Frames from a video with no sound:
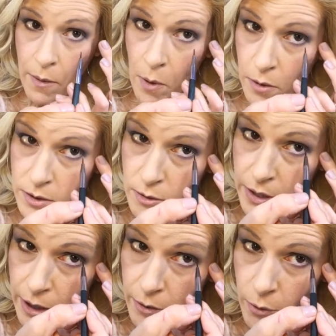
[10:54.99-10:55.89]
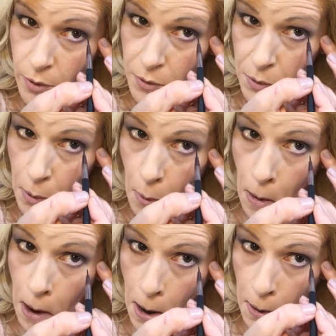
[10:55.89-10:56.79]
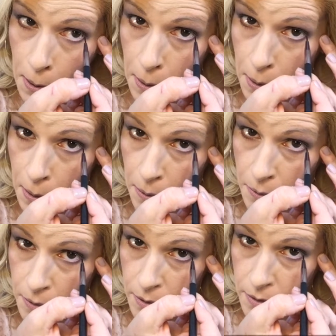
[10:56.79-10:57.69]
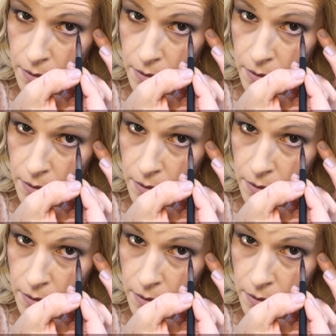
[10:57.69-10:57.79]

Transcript: I'm also now going to go ahead and,